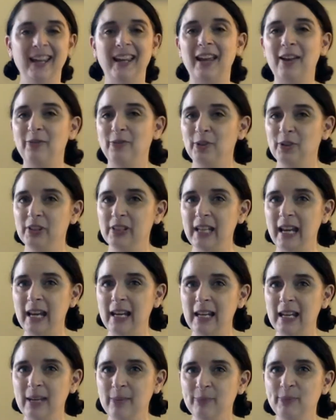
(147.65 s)
If you're
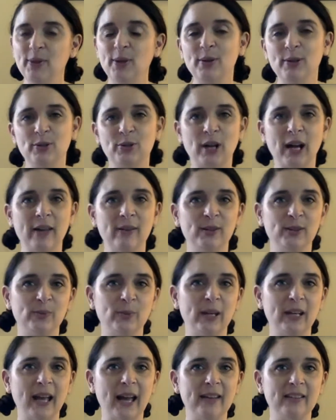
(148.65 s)
standing, you can try this
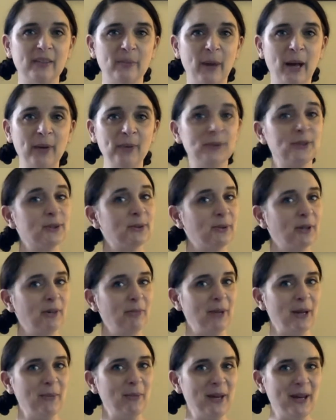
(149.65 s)
one as a bounce or
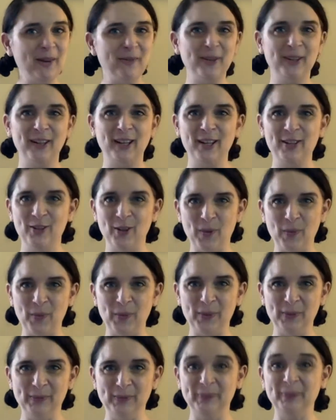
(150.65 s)
maybe even a jump.
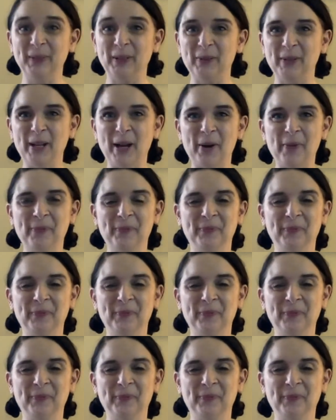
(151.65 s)
Here we go.